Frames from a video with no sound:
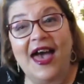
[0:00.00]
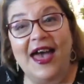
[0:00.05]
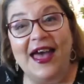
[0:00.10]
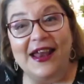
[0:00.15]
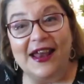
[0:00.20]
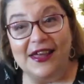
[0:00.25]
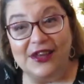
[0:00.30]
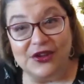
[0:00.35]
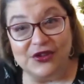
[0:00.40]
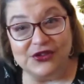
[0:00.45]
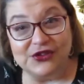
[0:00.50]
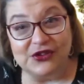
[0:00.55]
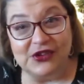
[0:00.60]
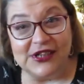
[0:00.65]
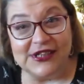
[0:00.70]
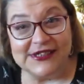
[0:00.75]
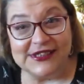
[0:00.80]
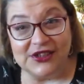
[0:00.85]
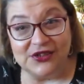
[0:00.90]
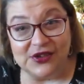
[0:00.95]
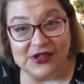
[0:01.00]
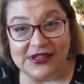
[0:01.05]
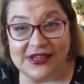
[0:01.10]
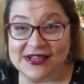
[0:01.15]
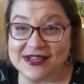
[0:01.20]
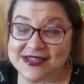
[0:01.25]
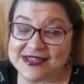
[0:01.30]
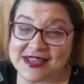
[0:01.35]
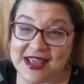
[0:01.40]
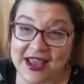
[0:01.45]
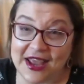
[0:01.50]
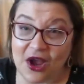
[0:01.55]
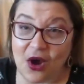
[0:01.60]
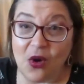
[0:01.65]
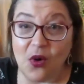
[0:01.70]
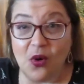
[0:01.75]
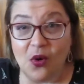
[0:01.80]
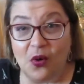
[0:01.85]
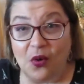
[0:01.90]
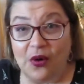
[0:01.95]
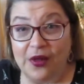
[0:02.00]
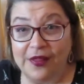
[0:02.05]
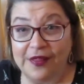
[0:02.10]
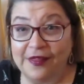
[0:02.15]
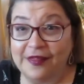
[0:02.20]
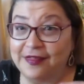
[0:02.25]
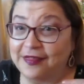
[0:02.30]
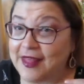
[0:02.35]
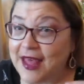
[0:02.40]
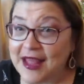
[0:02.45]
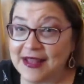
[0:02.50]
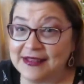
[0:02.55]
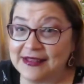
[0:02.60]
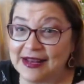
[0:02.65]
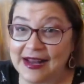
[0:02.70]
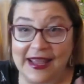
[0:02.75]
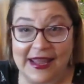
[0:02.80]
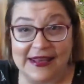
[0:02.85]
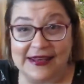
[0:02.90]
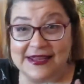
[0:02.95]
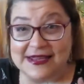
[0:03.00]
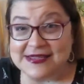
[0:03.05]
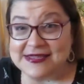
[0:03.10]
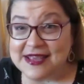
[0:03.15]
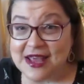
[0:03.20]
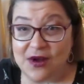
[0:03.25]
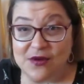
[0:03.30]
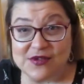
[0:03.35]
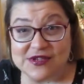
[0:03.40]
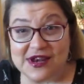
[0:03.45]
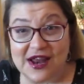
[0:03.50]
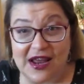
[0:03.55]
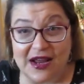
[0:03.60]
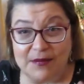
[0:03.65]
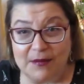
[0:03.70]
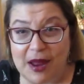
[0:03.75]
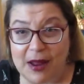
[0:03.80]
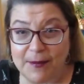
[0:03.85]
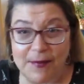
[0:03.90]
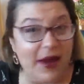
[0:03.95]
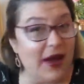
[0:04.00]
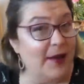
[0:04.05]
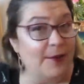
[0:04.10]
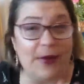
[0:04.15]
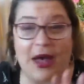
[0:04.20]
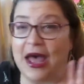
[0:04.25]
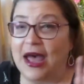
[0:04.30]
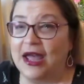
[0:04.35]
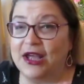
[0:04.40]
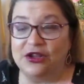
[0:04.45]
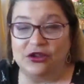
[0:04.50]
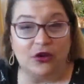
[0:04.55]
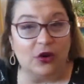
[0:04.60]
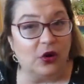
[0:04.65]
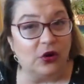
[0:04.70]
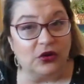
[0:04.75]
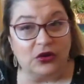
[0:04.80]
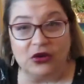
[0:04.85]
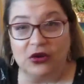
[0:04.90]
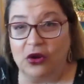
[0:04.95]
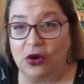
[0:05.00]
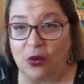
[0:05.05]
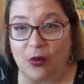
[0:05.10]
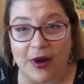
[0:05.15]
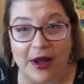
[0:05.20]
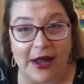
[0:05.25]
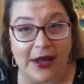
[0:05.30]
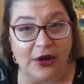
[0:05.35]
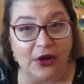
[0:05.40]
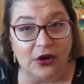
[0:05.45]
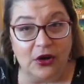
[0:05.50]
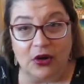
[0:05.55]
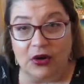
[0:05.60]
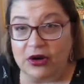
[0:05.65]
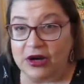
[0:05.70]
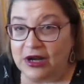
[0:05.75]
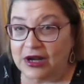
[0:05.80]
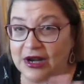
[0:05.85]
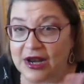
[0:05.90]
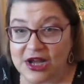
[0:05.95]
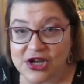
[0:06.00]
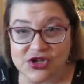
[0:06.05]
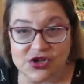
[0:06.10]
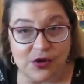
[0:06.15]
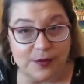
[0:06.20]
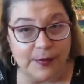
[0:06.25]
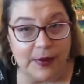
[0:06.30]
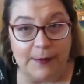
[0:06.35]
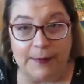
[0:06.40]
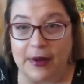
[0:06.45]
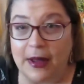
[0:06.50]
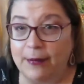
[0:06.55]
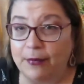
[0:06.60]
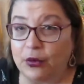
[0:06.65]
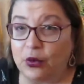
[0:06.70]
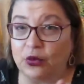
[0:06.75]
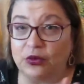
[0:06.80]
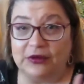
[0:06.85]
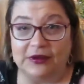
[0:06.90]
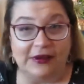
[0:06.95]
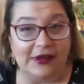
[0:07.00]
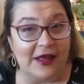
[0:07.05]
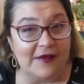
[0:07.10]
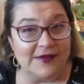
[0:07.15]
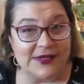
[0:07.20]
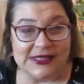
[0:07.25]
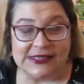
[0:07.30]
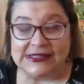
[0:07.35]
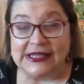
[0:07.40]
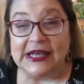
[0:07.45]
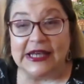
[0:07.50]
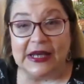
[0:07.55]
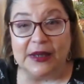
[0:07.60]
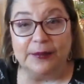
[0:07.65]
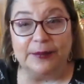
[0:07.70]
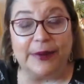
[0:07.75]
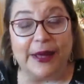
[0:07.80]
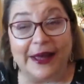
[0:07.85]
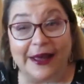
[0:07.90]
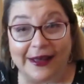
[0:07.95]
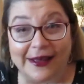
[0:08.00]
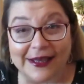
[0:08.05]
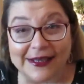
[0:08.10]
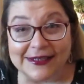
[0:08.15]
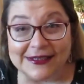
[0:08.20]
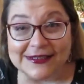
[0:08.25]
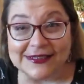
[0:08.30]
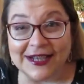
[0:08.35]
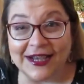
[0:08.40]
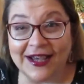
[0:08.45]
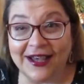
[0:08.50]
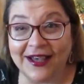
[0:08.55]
and I used to listen to it and say, oh, that lady sounds like my mom. I don't know why, no relation, my mom could never sing, but